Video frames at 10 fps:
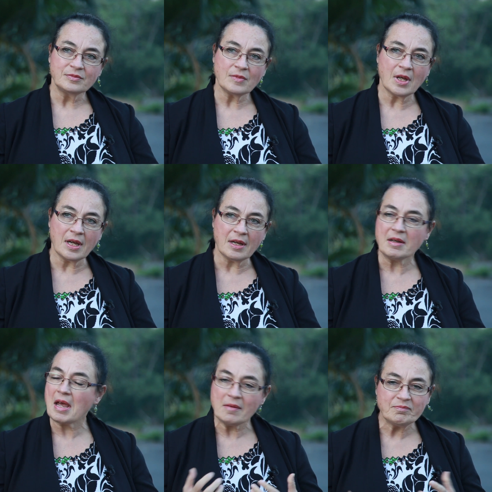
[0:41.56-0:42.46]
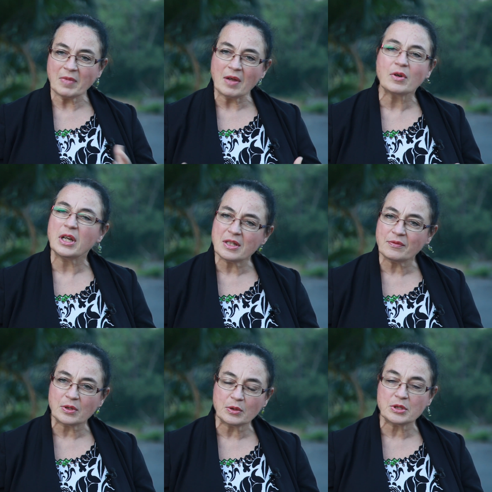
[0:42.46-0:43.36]
have great
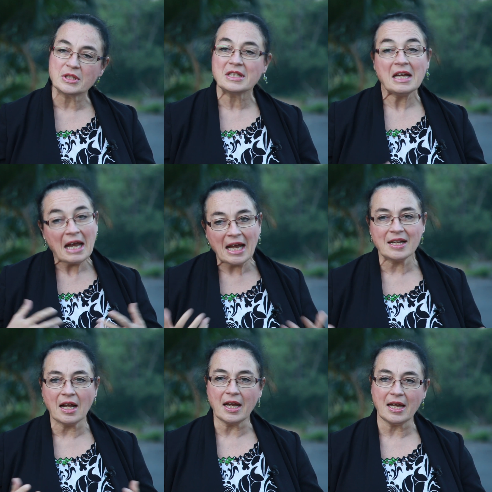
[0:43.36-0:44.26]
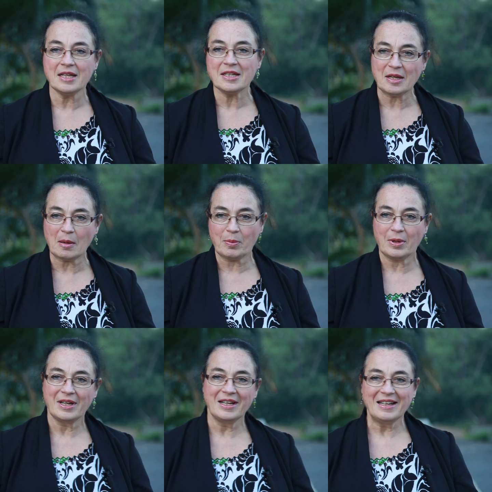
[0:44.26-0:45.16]
difficulties, and I ended up
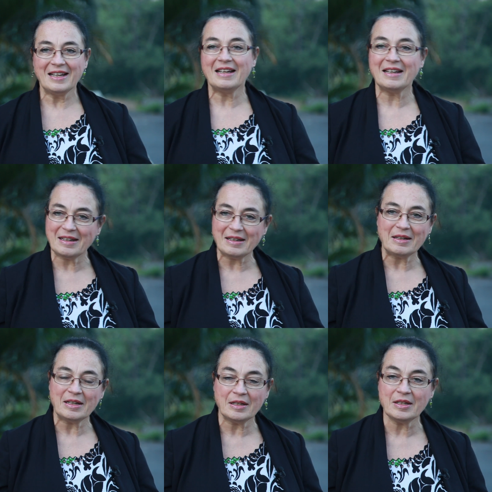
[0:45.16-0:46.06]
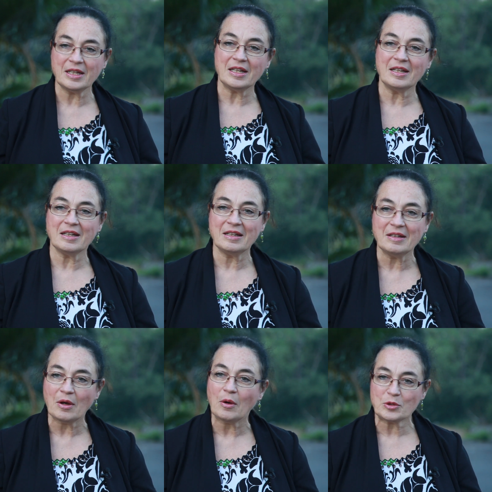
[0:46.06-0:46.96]
in
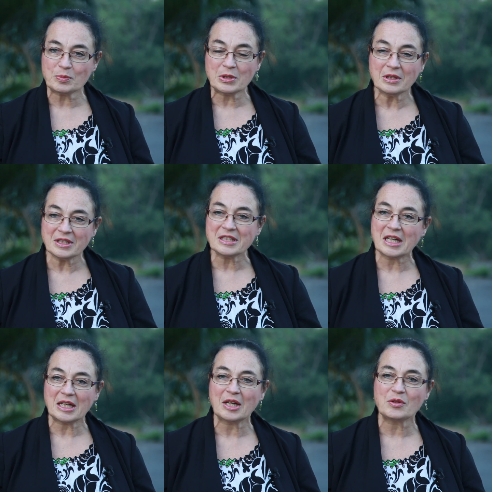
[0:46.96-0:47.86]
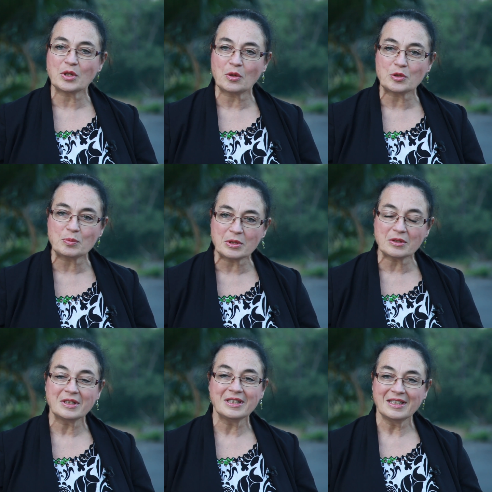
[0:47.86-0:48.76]
the hospital, in the psychiatric hospital,
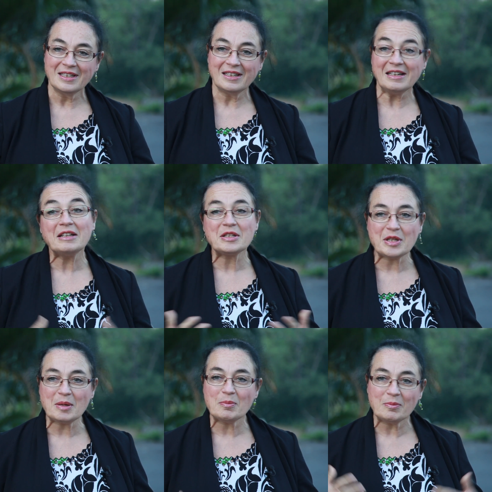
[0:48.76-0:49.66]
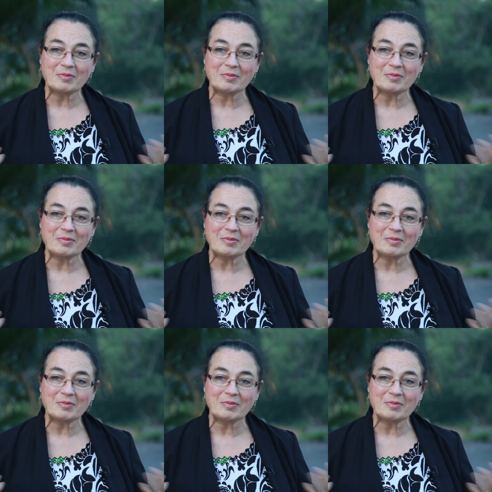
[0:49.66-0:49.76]
in the same